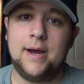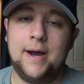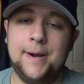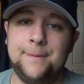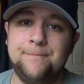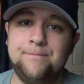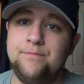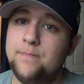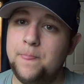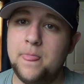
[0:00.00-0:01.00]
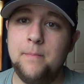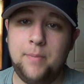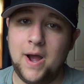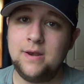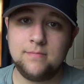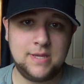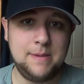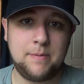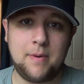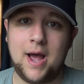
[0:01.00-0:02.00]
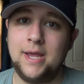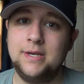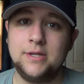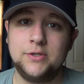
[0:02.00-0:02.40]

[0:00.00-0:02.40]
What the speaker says: but keep in mind,